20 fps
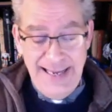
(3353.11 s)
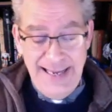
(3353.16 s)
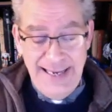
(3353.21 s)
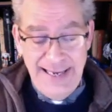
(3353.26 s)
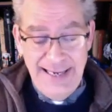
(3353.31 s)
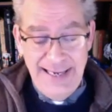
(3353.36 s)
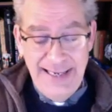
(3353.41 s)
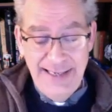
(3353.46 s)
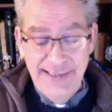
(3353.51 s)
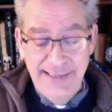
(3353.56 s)

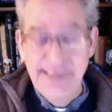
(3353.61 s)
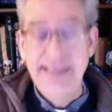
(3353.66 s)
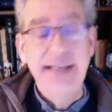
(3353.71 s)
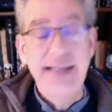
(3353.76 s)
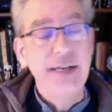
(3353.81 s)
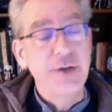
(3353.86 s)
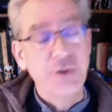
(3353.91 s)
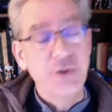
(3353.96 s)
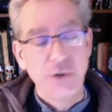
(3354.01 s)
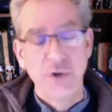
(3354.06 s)
It is
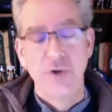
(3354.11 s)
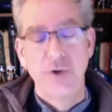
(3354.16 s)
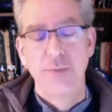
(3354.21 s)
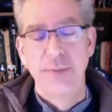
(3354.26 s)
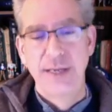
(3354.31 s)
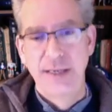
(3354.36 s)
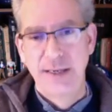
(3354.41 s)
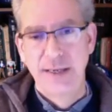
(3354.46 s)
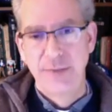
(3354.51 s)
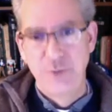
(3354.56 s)
the
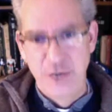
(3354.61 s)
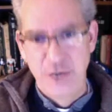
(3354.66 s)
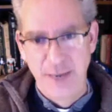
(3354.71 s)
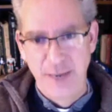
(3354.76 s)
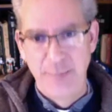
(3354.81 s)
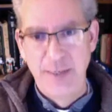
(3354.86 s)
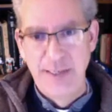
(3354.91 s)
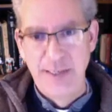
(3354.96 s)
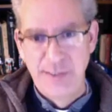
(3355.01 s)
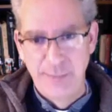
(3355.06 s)
internment of
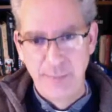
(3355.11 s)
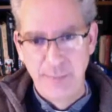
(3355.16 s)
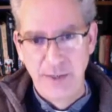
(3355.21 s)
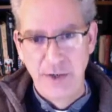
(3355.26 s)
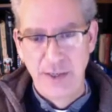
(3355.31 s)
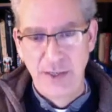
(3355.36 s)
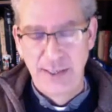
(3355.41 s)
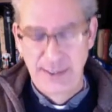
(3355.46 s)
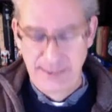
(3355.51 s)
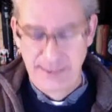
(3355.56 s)
Japanese
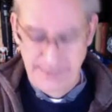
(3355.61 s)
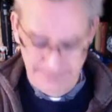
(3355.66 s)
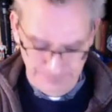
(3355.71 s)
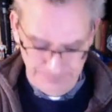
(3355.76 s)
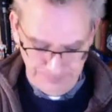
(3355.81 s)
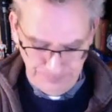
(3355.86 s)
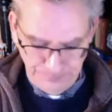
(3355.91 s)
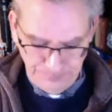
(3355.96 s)
Americans.